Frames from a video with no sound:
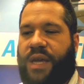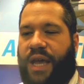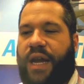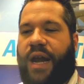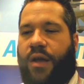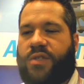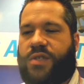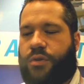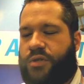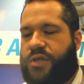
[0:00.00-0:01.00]
in and out
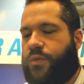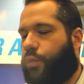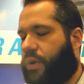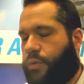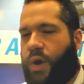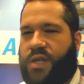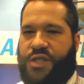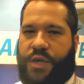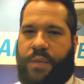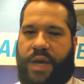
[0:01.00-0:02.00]
solution with
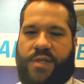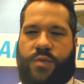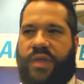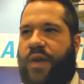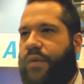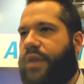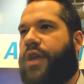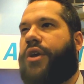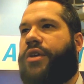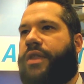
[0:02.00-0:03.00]
WAAS GPS, with
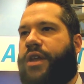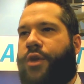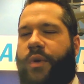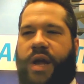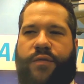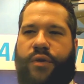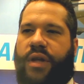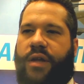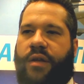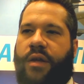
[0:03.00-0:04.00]
everything that you would ever
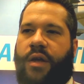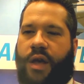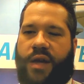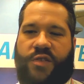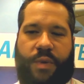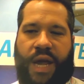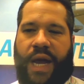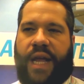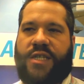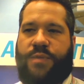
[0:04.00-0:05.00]
need uh, to be
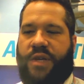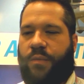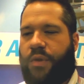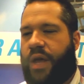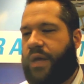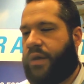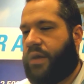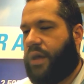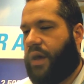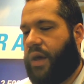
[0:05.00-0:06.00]
ADSB compliant.
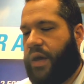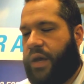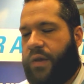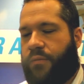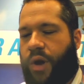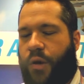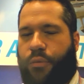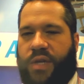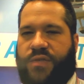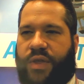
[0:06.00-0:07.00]
Uh, and our
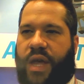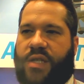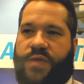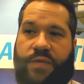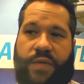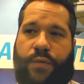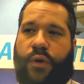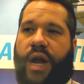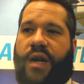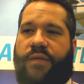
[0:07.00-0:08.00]
price for that is
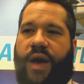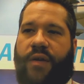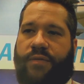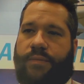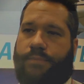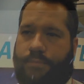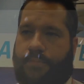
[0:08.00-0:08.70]
$54.95.